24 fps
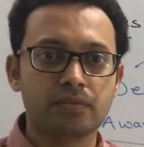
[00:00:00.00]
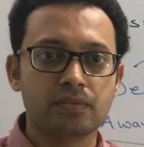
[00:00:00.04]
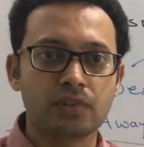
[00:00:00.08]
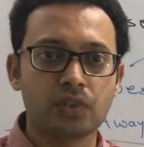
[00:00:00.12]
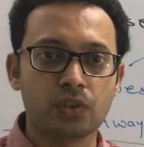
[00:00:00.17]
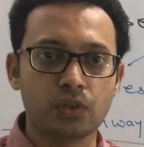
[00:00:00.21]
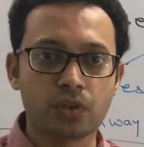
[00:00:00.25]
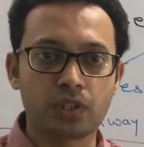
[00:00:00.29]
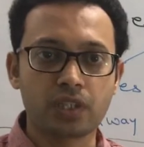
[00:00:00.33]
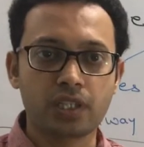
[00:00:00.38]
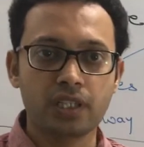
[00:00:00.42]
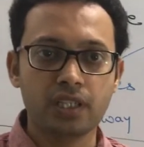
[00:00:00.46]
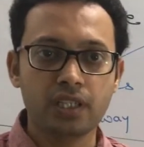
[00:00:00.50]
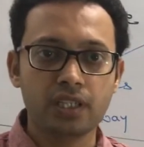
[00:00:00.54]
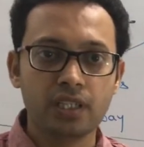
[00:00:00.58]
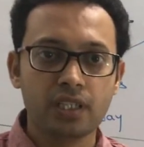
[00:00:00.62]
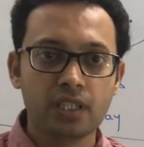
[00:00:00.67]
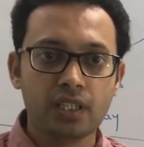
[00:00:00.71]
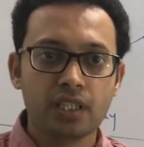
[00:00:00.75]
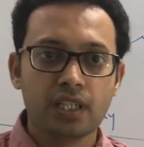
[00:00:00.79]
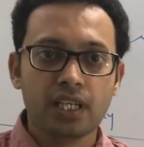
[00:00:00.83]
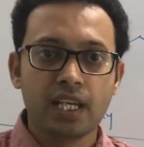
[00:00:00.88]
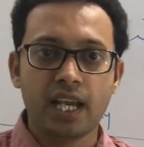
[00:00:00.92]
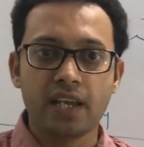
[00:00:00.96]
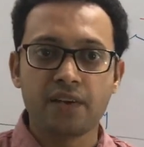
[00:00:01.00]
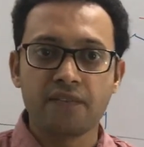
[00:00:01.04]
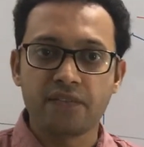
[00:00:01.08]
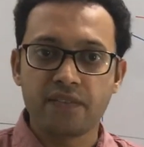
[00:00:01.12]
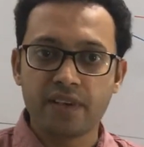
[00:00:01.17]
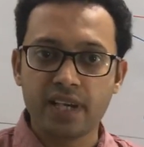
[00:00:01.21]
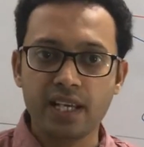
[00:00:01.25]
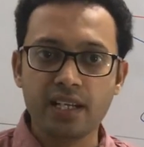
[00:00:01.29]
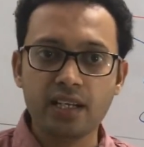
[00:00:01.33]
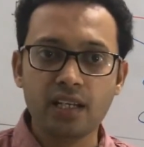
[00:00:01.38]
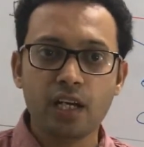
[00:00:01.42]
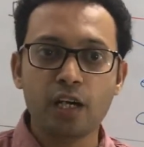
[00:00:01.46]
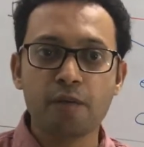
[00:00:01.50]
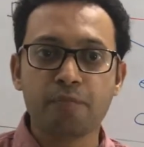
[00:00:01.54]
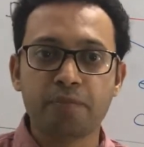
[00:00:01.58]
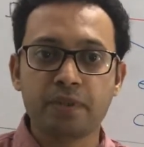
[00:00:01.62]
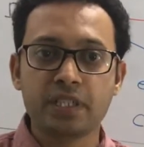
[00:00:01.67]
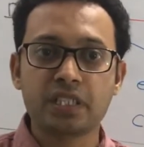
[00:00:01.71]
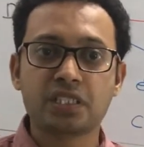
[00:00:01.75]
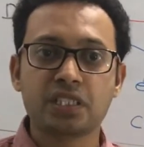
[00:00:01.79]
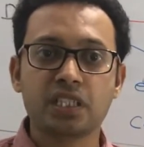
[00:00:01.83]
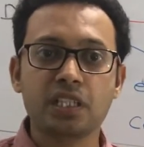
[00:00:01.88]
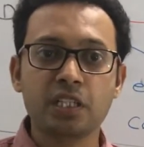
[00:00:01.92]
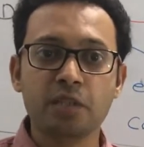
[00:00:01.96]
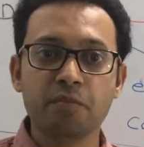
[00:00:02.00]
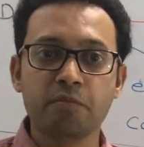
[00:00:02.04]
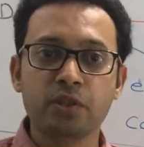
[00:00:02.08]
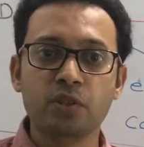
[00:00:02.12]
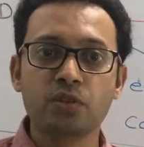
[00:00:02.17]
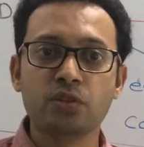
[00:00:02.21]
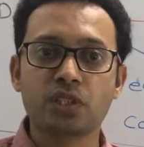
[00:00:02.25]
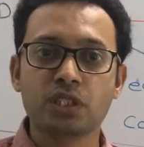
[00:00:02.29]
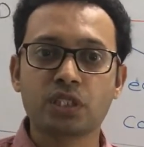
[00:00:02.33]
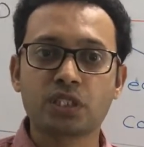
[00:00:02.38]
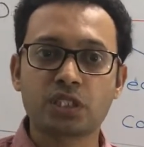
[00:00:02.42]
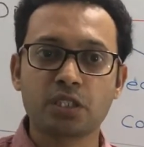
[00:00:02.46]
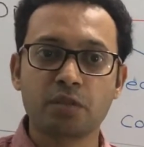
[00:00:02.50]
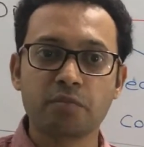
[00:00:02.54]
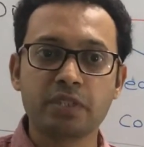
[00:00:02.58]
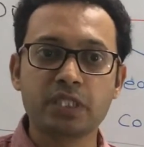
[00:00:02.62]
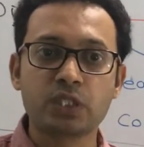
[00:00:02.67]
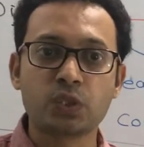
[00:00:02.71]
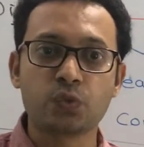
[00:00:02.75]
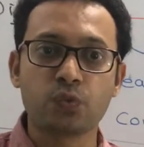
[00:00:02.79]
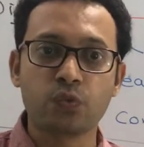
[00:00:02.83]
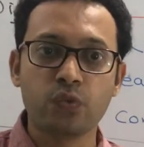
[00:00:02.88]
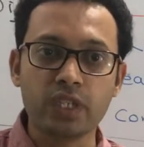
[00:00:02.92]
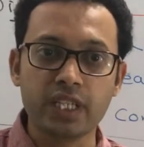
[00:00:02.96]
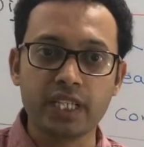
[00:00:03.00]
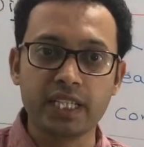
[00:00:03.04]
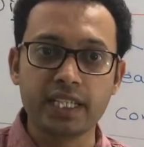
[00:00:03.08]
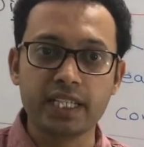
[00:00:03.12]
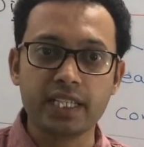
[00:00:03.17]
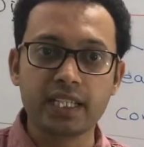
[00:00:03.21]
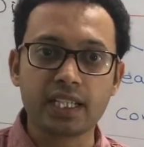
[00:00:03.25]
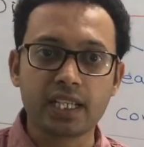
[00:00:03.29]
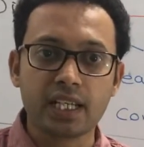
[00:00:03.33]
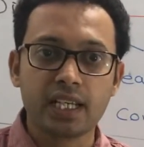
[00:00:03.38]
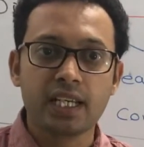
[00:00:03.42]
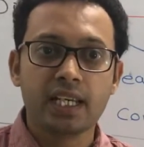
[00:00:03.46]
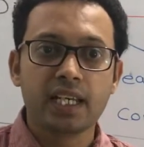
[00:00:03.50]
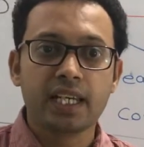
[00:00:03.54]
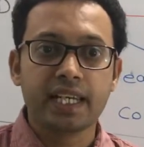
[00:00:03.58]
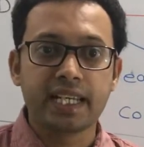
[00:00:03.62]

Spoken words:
Okay, and when a person's immune system is weak,